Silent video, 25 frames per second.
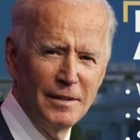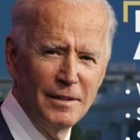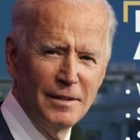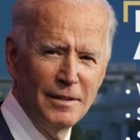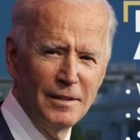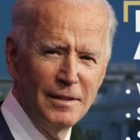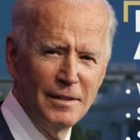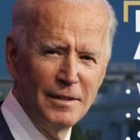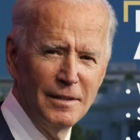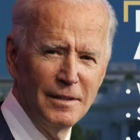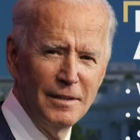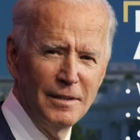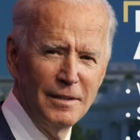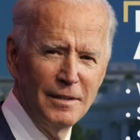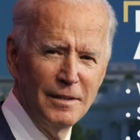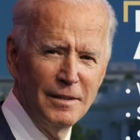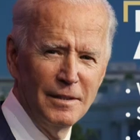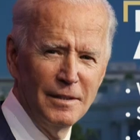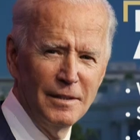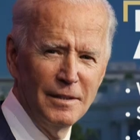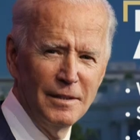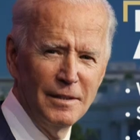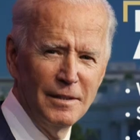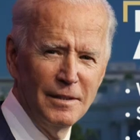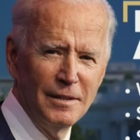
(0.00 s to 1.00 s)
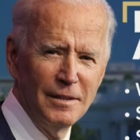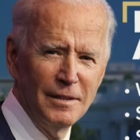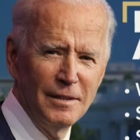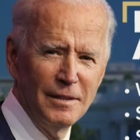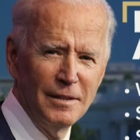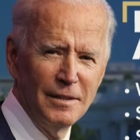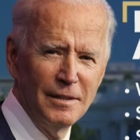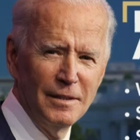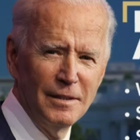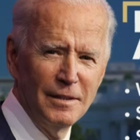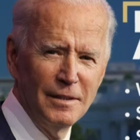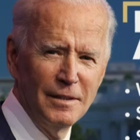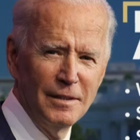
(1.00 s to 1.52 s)

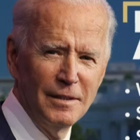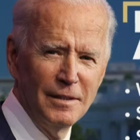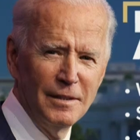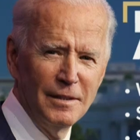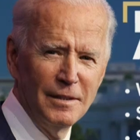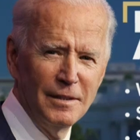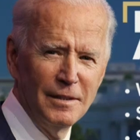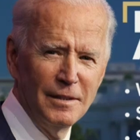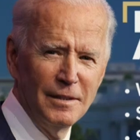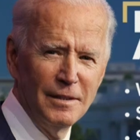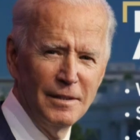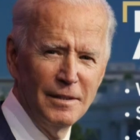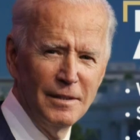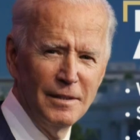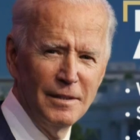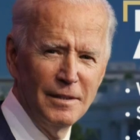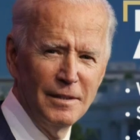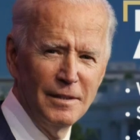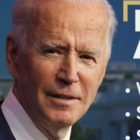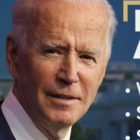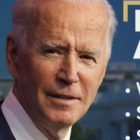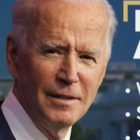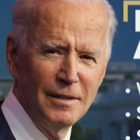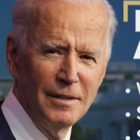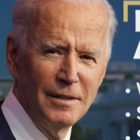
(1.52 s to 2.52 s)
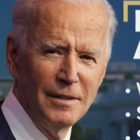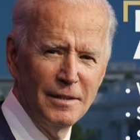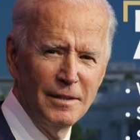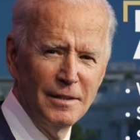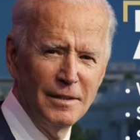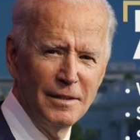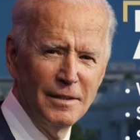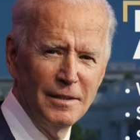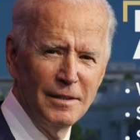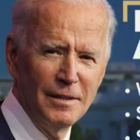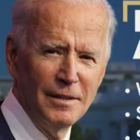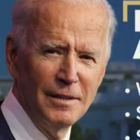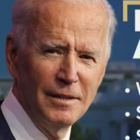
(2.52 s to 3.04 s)

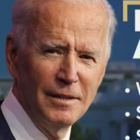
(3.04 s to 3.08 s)
[no speech]